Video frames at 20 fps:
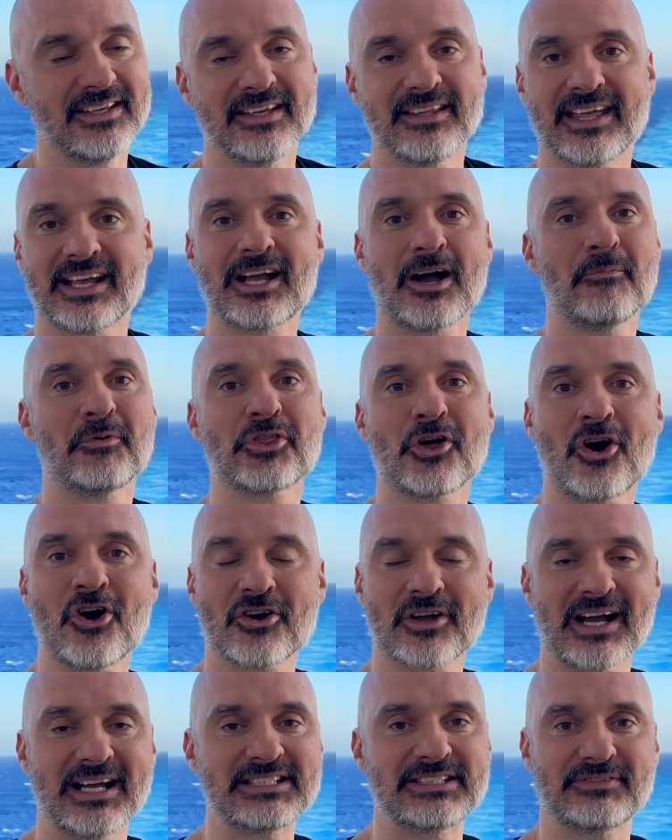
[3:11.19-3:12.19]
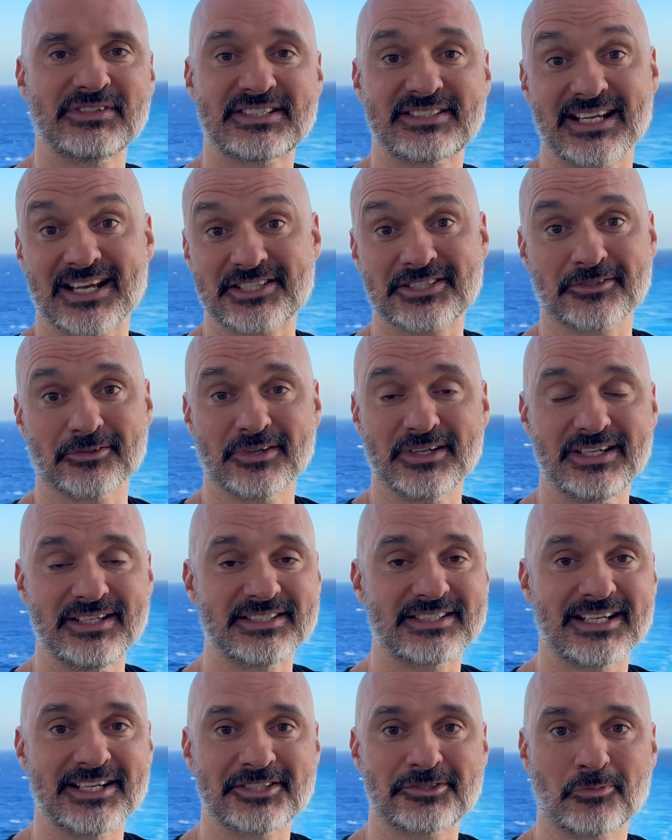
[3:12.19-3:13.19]
They come with all kinds of
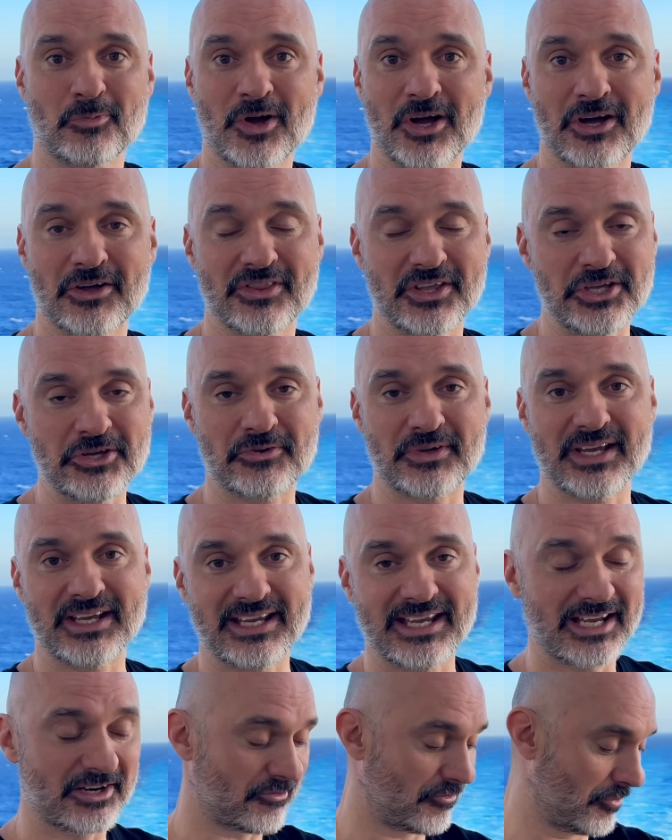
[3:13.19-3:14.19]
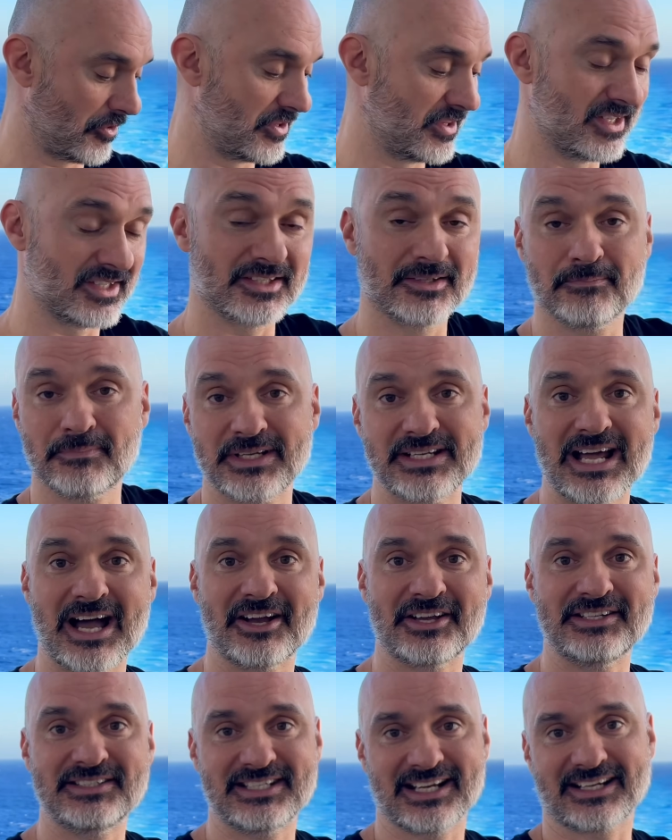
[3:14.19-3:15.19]
accessories as well that you can get for the
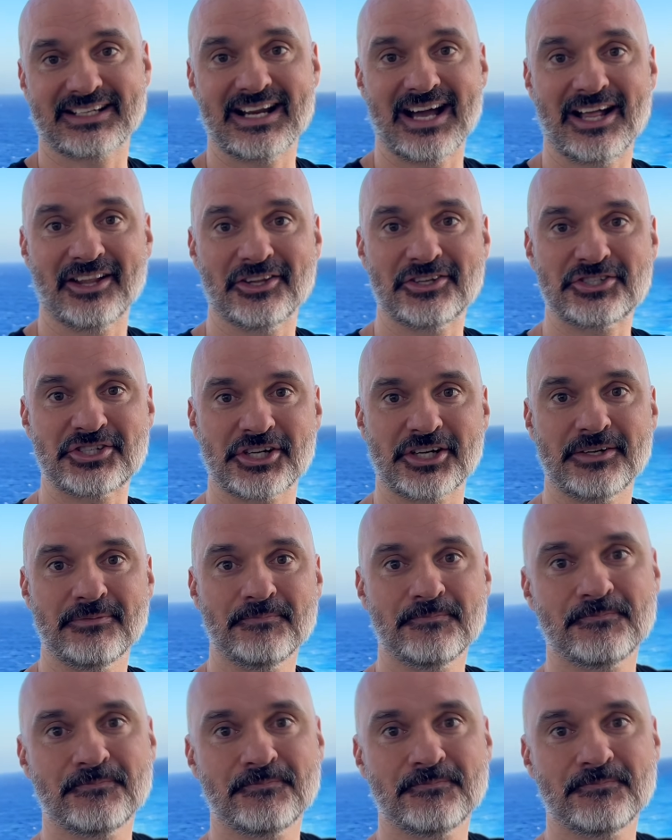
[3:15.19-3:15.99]
Medallion technology.